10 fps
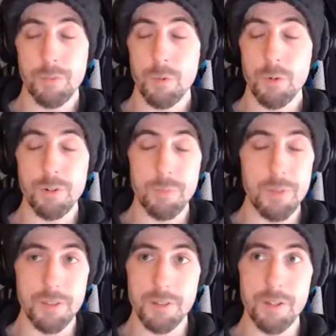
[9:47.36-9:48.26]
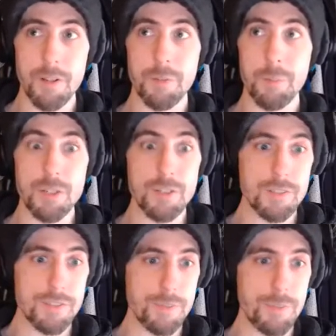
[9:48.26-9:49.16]
$400 million
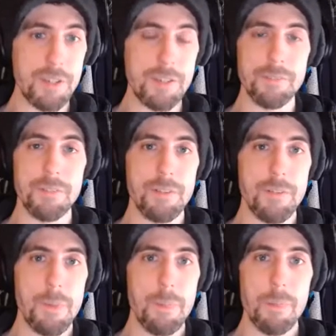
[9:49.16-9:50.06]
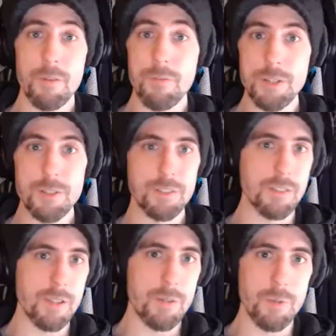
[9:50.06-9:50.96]
budgets to make Avengers
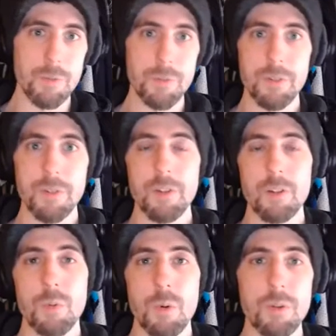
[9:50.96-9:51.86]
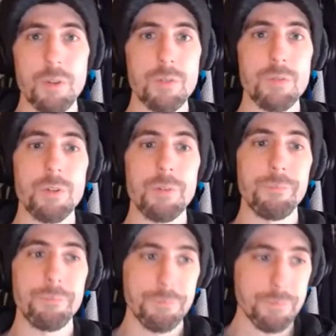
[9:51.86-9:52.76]
level quality of film.